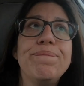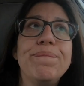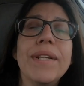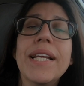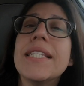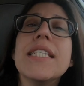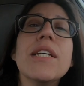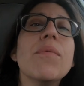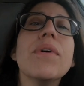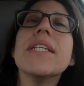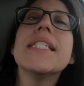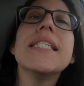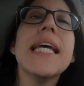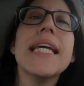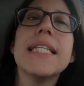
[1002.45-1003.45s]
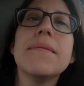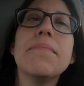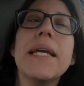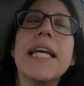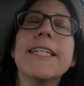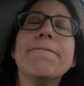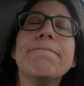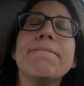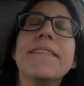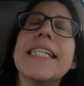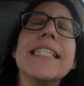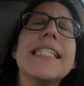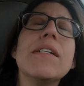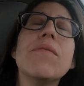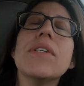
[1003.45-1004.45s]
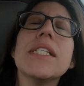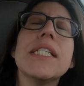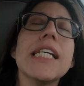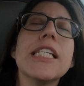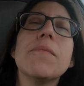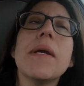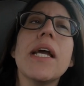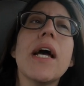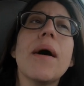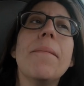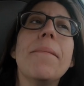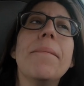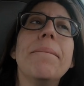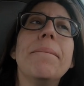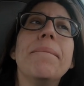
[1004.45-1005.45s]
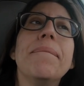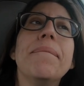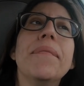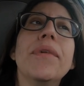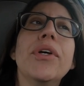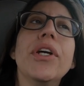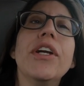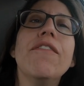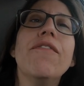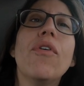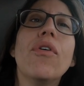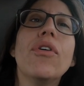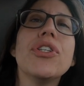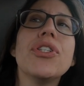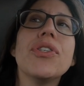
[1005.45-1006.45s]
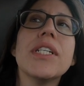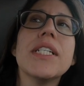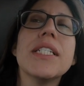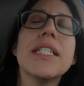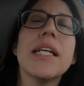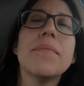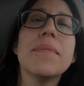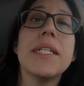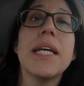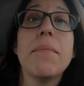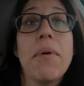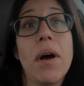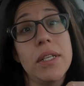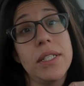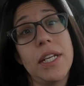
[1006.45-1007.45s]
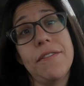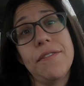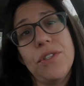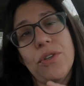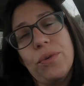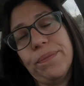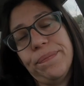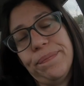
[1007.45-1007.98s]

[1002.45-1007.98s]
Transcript: Let's see where this takes me. Let's see where this takes me. I'm looking forward to this and I'm staying positive. So